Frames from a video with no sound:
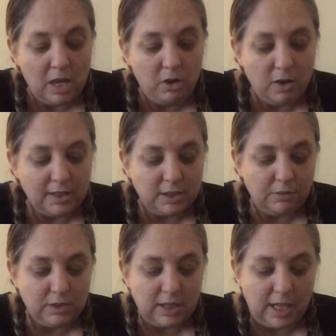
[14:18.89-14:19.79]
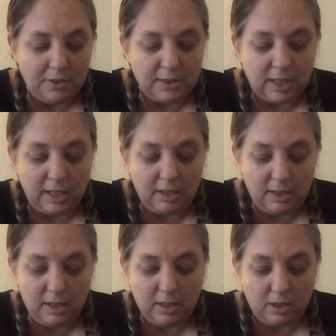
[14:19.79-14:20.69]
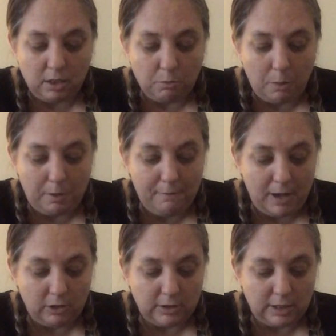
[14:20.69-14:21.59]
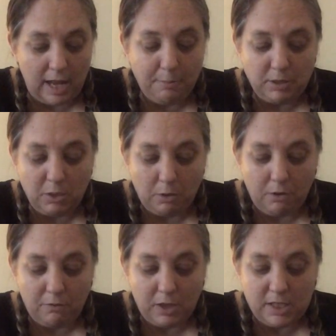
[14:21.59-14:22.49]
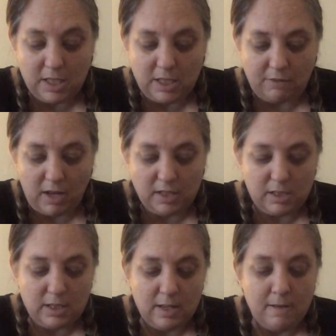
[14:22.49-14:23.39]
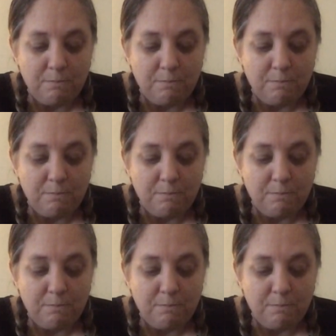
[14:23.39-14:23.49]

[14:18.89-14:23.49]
and crossed over to the other side of the theater, where we found an empty row for the 6 of us.